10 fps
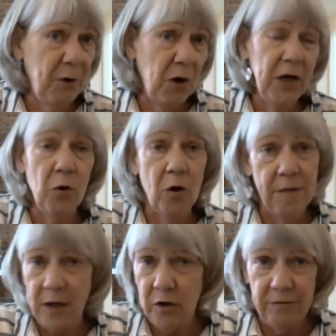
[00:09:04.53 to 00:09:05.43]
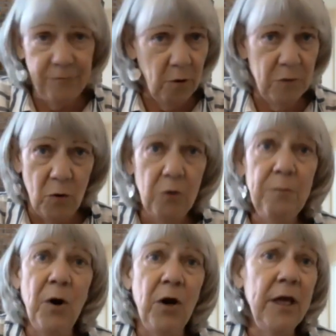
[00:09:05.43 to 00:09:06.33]
Party, or are they going to form their own
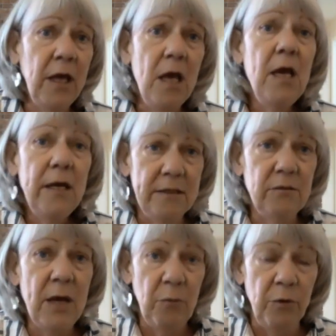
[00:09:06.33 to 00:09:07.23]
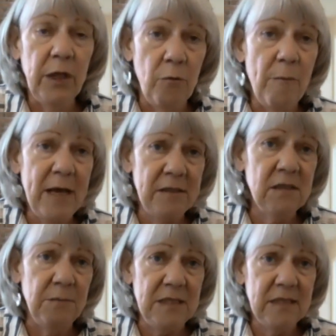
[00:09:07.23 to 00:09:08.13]
party? It really remains
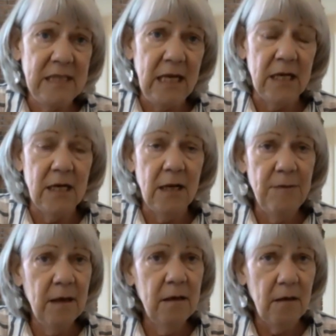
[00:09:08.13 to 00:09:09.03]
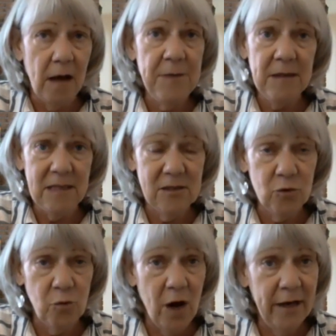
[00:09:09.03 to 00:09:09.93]
to be seen. And I think this
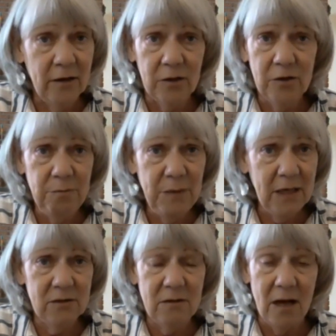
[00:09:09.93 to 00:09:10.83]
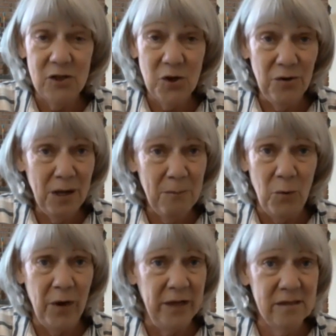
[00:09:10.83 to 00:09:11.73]
trial could be a turning
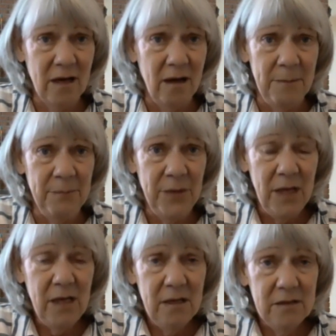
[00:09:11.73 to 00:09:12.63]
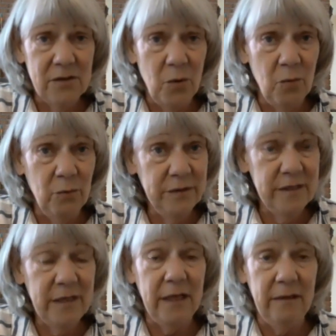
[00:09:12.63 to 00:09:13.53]
point. So we'll
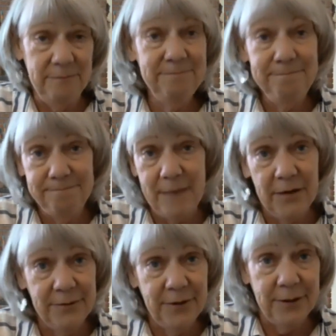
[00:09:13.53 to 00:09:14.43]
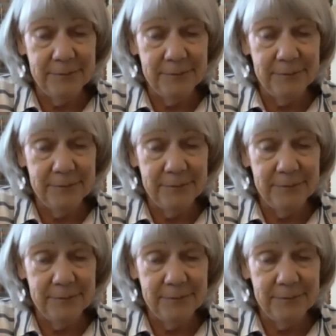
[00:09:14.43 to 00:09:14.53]
see. I don't know.